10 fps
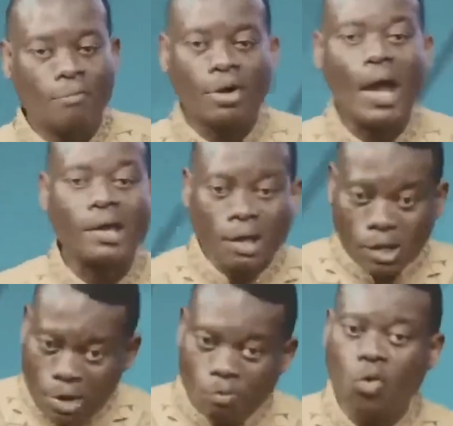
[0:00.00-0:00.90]
but I
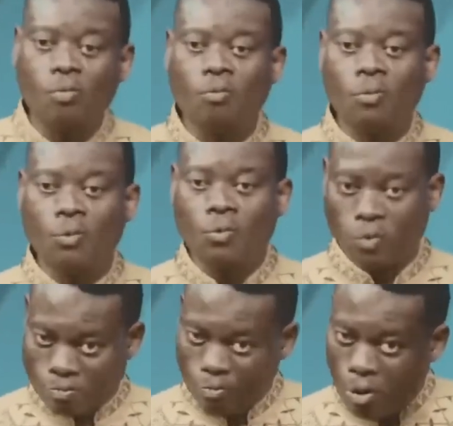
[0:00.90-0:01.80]
came home
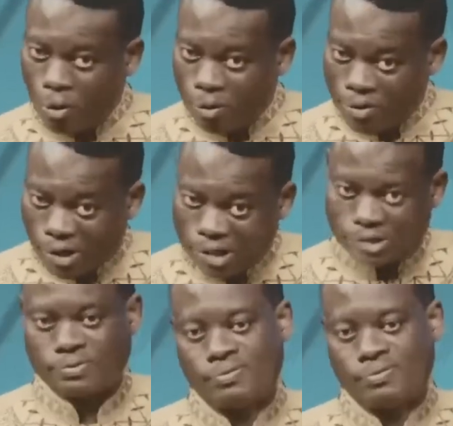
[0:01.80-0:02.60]
with more revelation.